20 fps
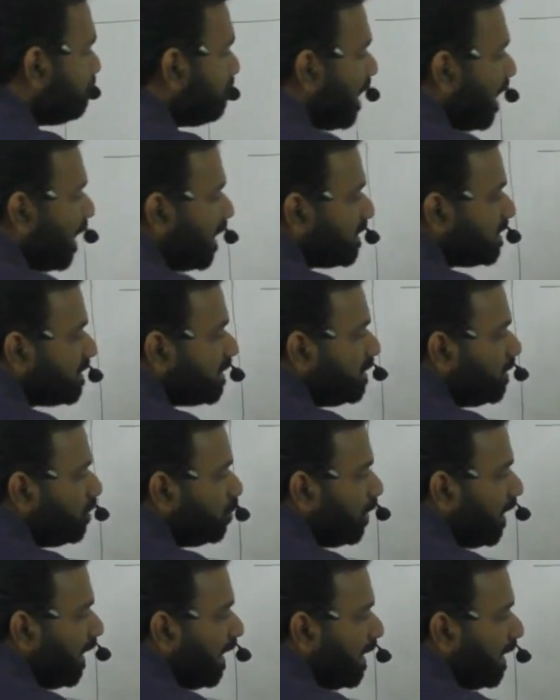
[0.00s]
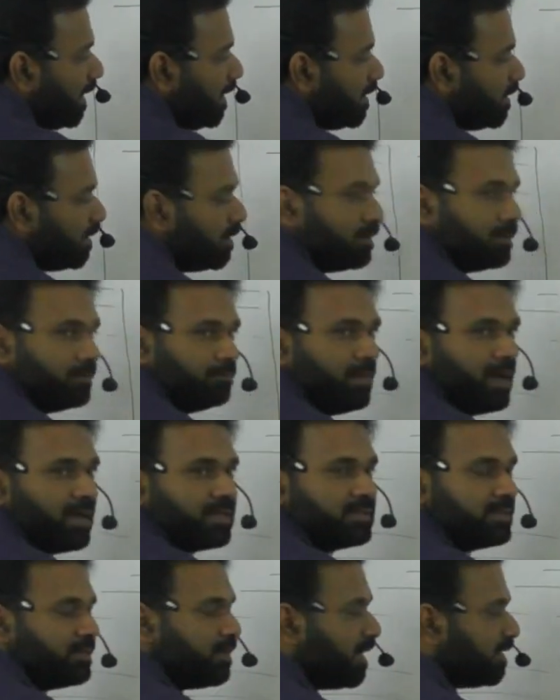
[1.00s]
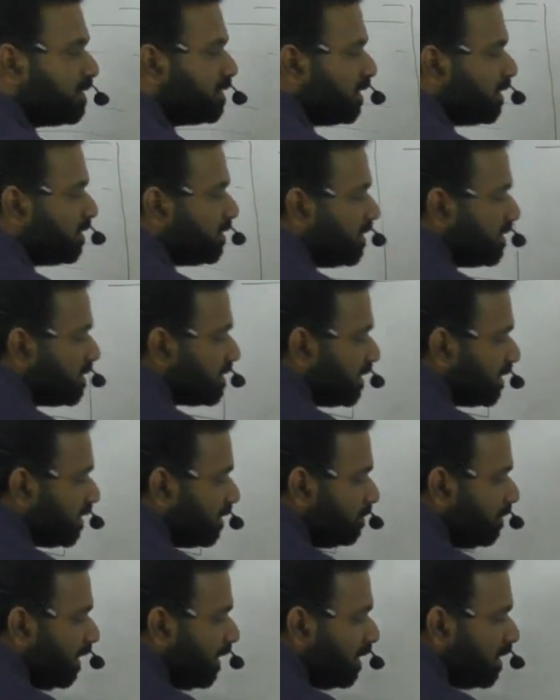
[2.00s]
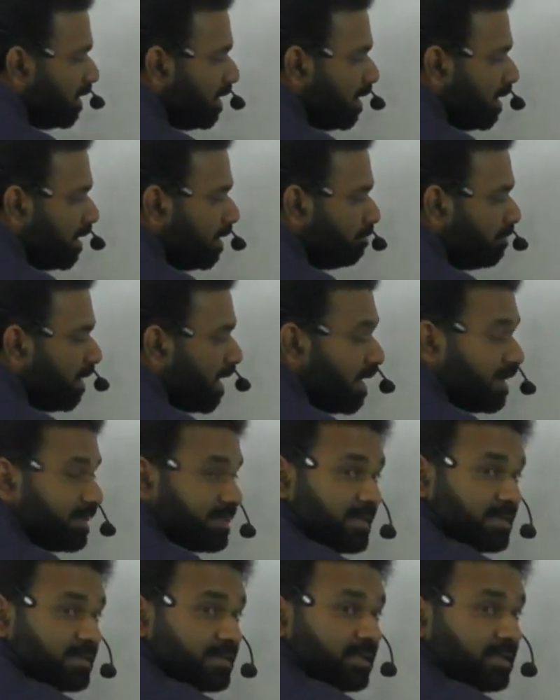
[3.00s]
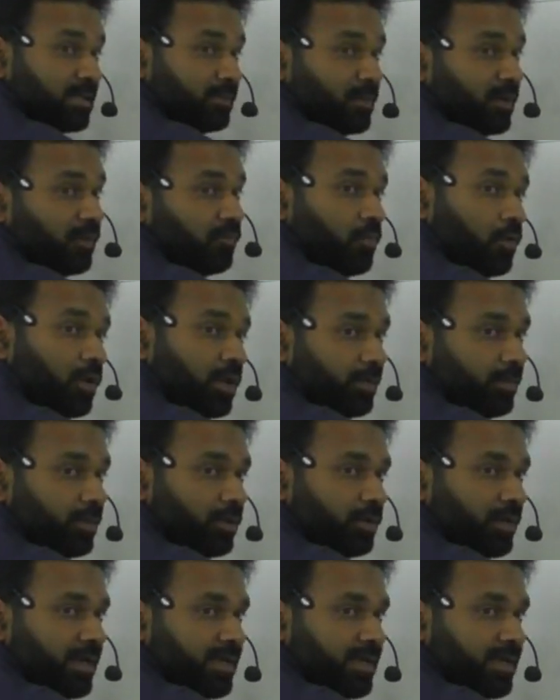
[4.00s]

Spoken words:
mass into A, mass into acceleration is nothing but, mass is nothing but volume into